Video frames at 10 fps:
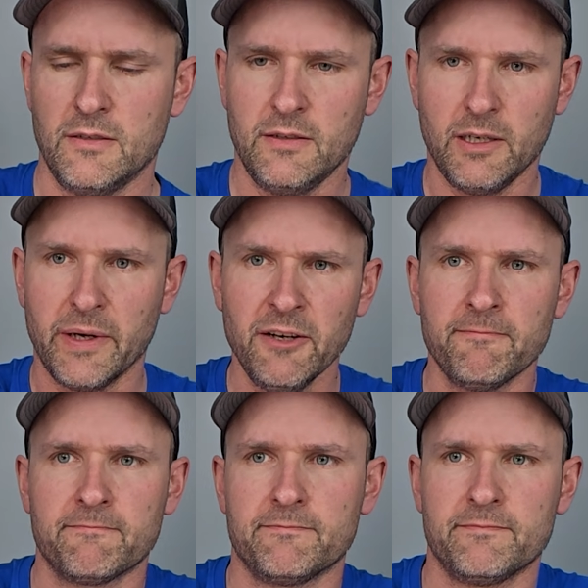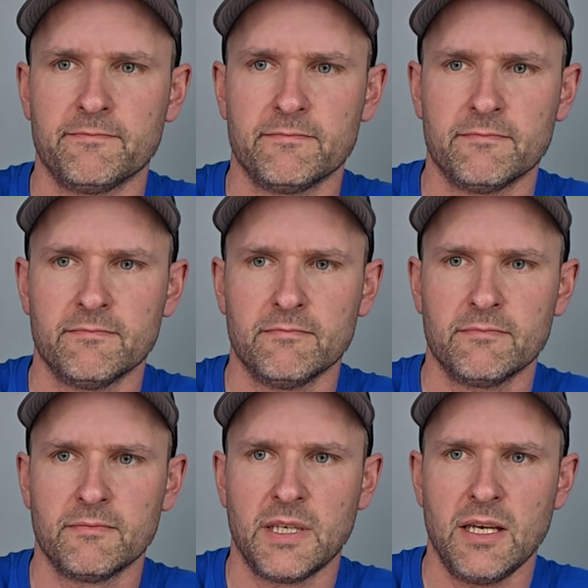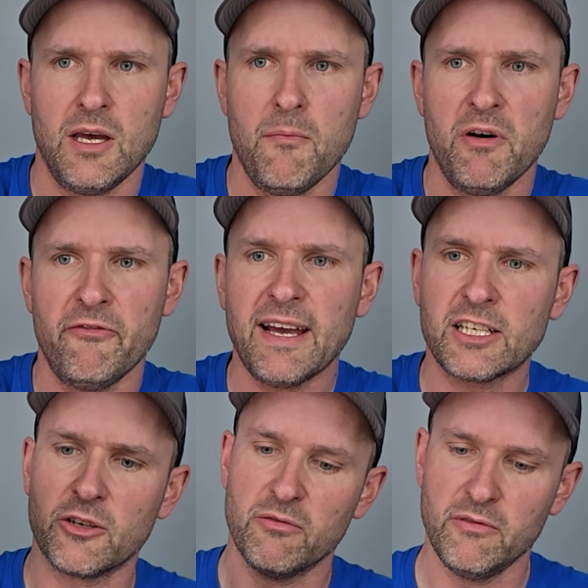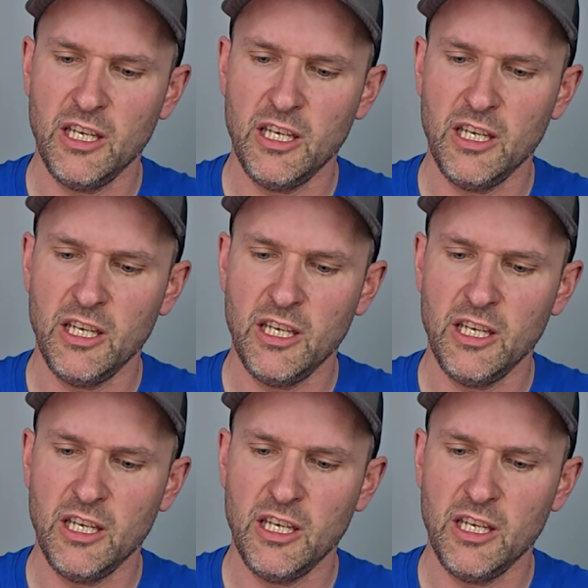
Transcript: There we go. Perfecto.